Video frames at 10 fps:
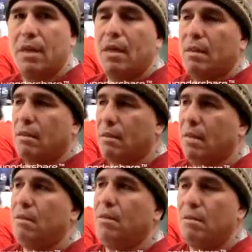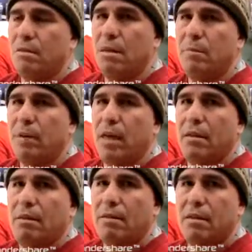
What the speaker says: This young man